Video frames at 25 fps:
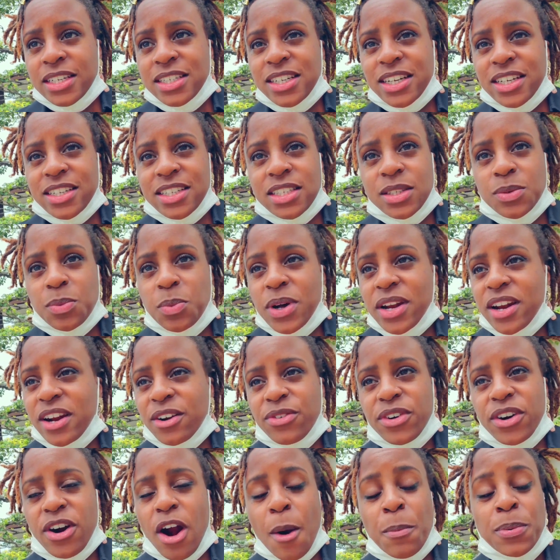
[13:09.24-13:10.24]
just
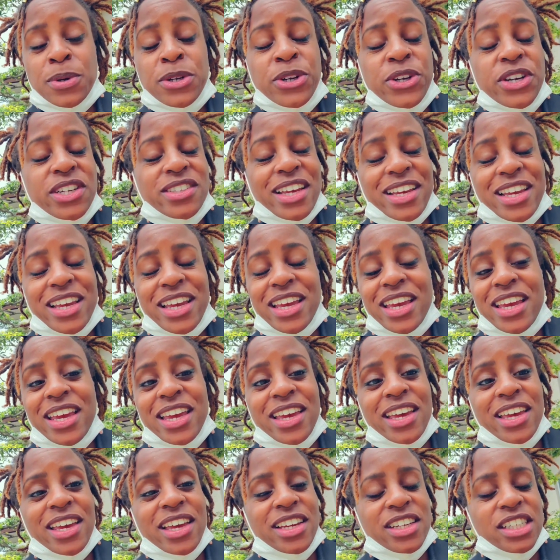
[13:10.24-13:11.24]
whatever opportunities I can
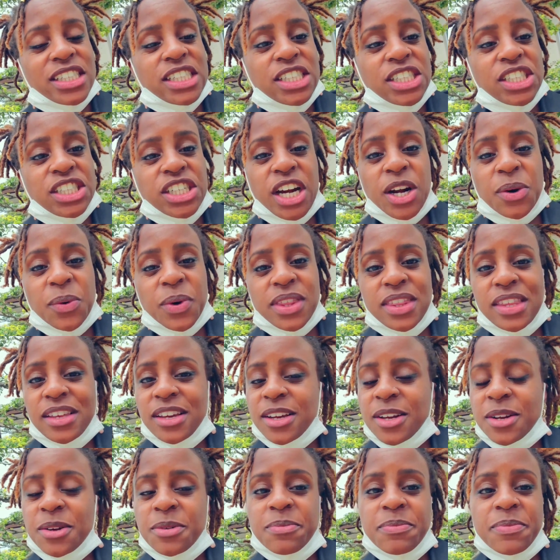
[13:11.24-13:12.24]
get and to share with
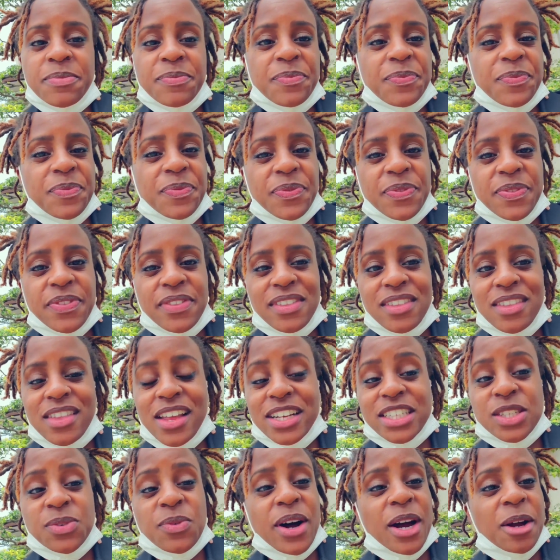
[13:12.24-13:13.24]
them.
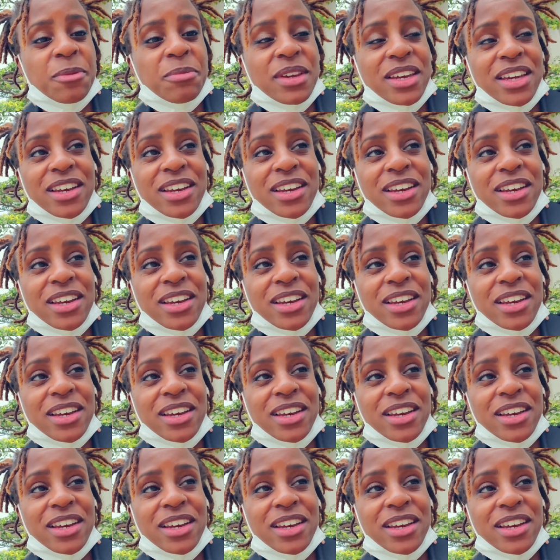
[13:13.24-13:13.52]
That's why I'm